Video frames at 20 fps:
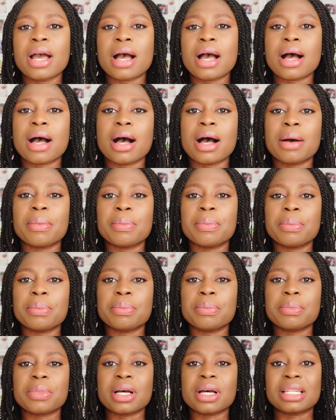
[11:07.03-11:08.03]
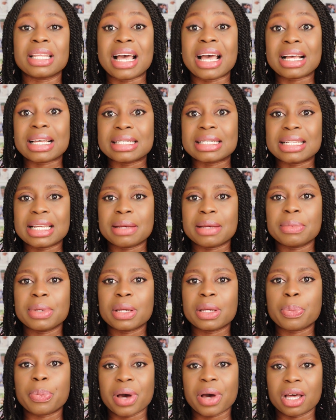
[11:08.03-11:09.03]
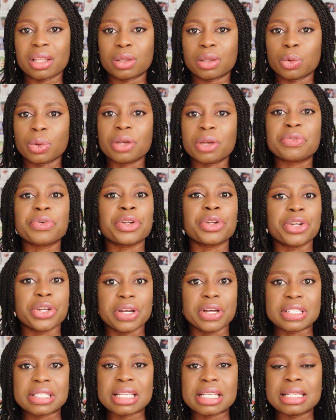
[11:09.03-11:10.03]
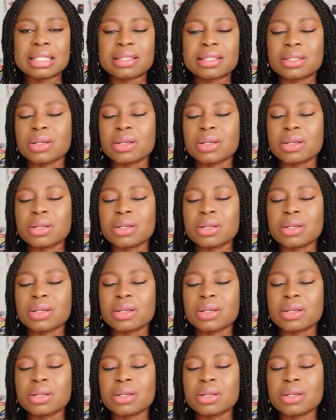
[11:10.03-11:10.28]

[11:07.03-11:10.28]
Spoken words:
the academic pathway for nurses.